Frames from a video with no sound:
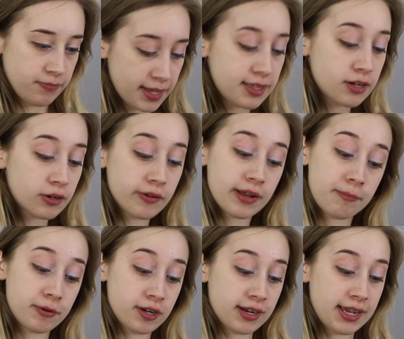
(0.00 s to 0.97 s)
I think growing
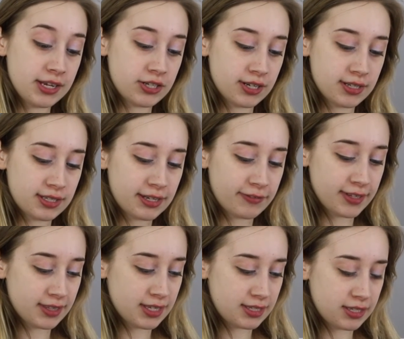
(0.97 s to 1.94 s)
up when you're Asian, stuff
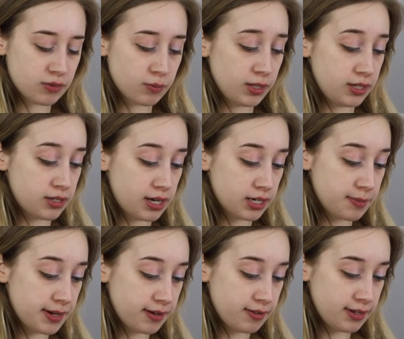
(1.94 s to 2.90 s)
like this isn't really talked
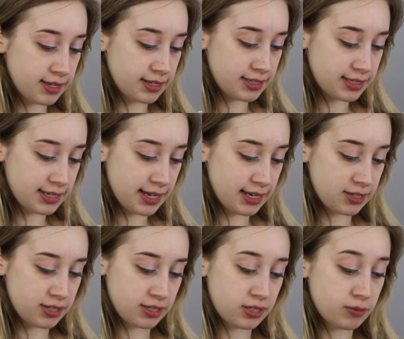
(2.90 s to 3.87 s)
about. Instead,
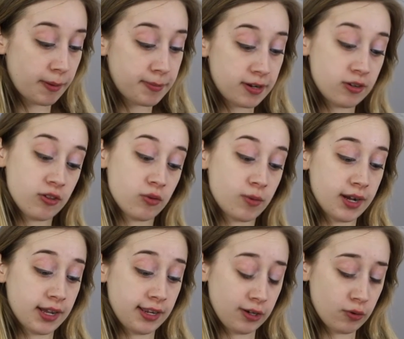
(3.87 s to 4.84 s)
it's just swept under the
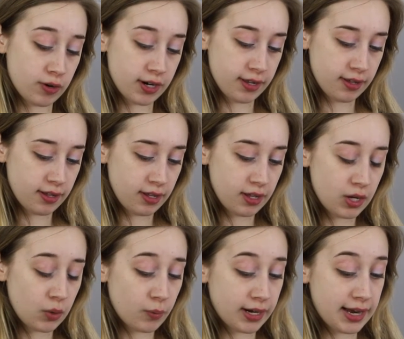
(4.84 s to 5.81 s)
rug and ignored.
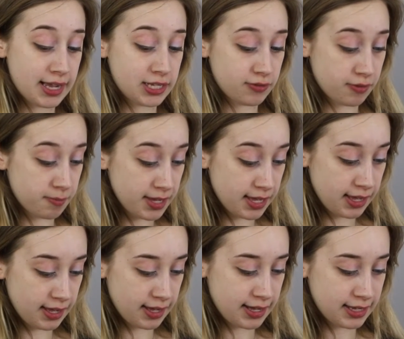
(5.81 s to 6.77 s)
Whereas for
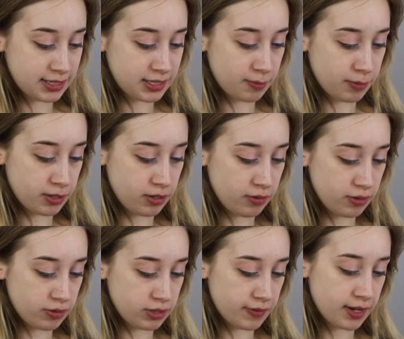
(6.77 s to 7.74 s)
me, as someone who
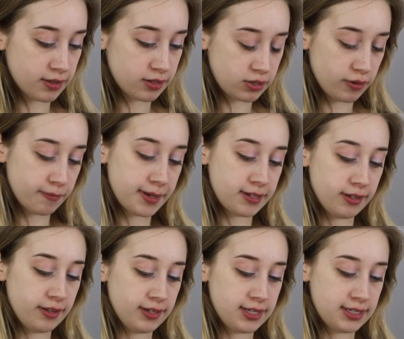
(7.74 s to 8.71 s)
knows of others who have
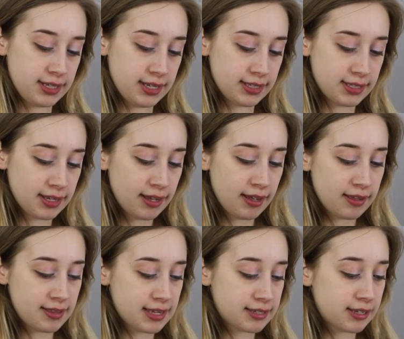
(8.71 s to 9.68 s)
mental illnesses,
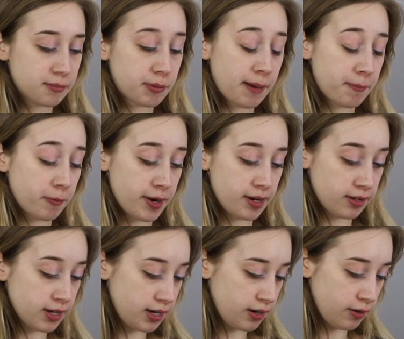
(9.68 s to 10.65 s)
that's not the proper way to
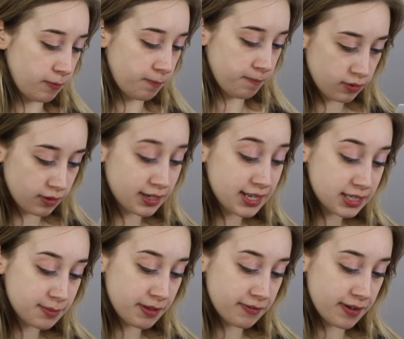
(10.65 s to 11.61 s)
go. There needs
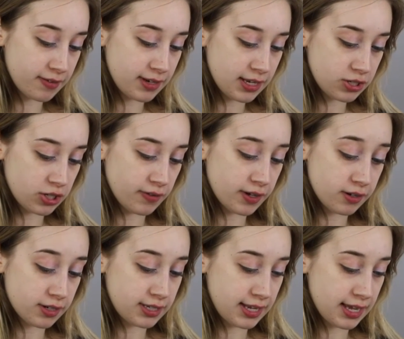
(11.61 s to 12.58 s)
to be a foundation of
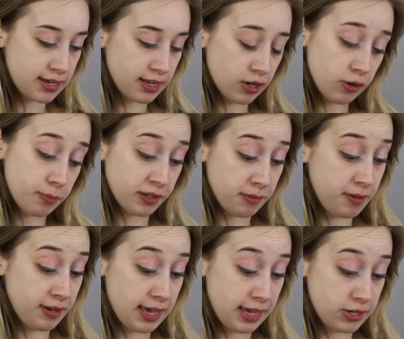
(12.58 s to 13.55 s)
understanding and open
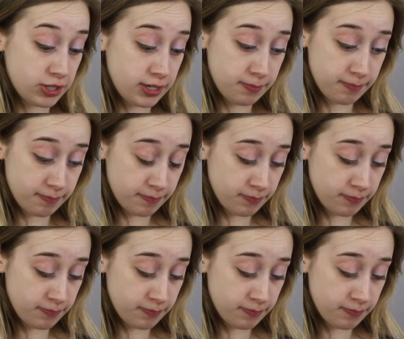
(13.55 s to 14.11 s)
communication.